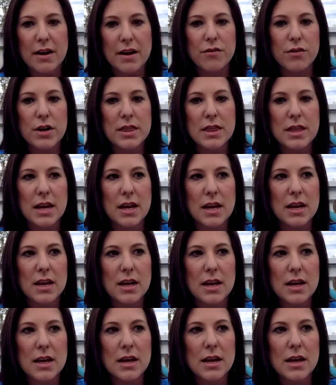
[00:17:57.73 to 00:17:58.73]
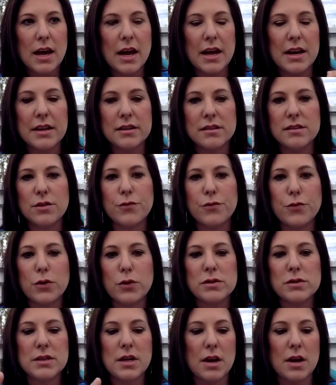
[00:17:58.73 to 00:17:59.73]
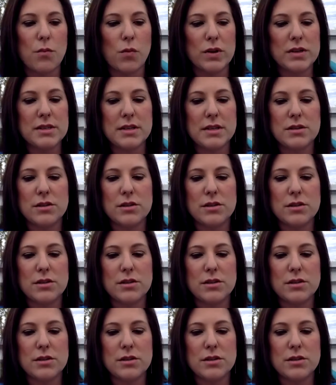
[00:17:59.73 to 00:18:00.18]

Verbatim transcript: everything and it's the first time once I